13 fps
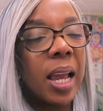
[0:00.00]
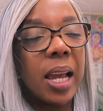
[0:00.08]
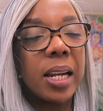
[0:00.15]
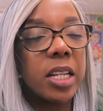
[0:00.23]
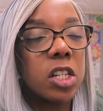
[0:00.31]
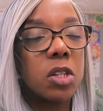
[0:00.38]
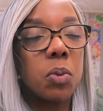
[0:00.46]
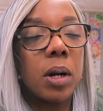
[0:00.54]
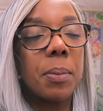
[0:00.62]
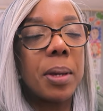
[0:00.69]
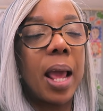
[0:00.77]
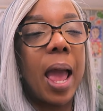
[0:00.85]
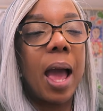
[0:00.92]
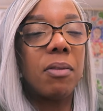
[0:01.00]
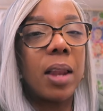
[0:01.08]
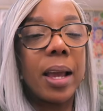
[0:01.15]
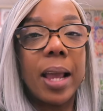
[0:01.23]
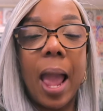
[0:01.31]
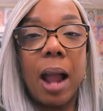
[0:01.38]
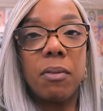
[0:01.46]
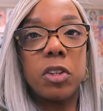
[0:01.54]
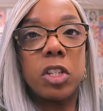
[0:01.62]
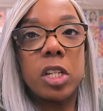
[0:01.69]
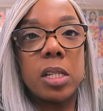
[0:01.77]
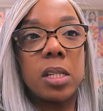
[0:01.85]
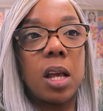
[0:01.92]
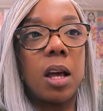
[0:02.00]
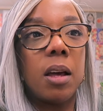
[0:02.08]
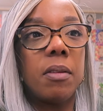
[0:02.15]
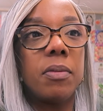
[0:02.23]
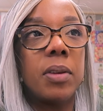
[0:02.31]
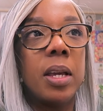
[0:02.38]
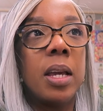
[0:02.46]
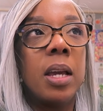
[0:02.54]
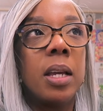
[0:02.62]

And he just wanted me to have like averages of